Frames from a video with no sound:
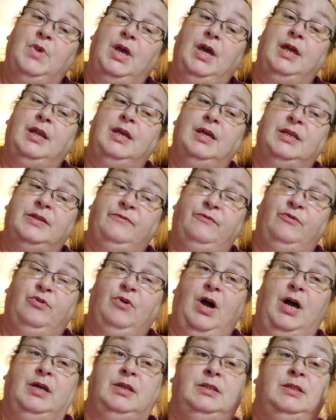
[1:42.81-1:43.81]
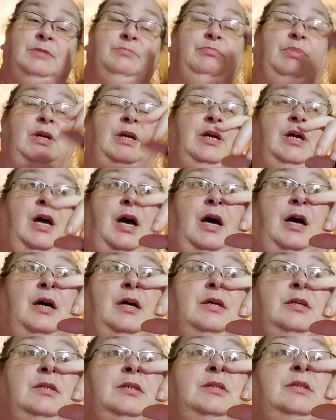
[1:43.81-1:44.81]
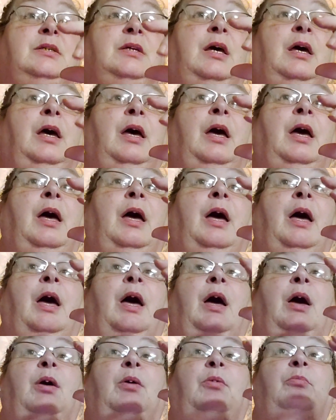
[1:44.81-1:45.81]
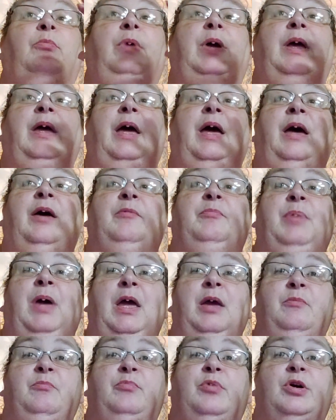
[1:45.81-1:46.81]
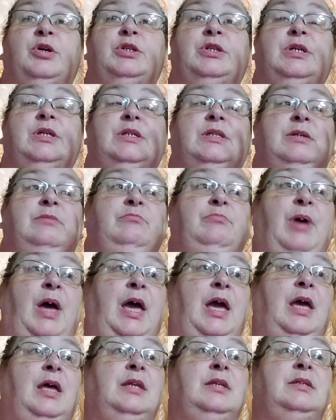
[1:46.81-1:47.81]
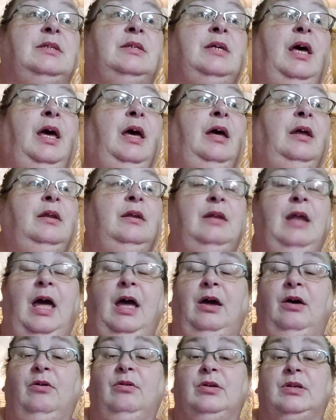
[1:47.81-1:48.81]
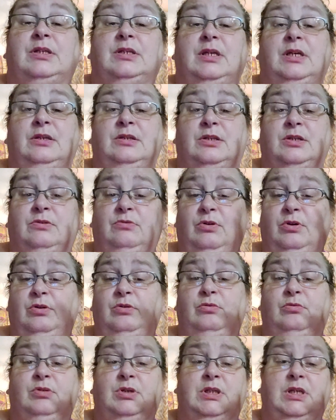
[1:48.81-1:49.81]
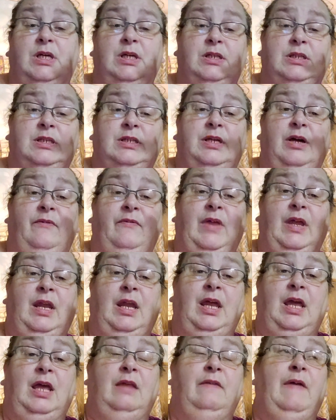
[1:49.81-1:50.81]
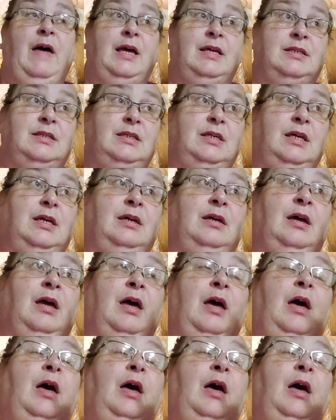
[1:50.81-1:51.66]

it is for us because we have paint brushes and paints and nails and screws and stuff that he likes to